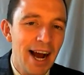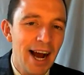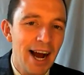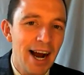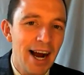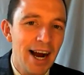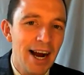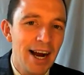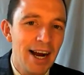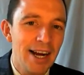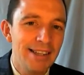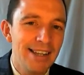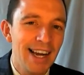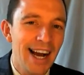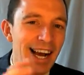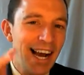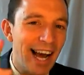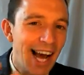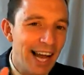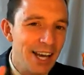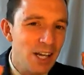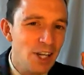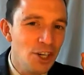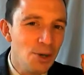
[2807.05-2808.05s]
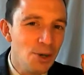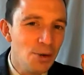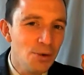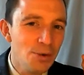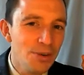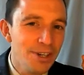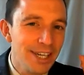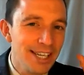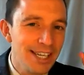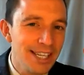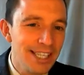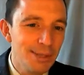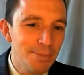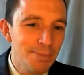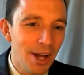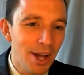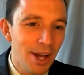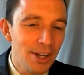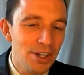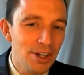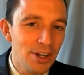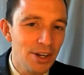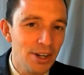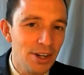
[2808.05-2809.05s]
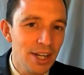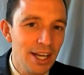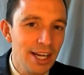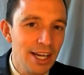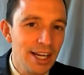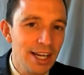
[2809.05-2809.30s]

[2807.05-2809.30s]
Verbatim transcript: are tacaño in Espanol.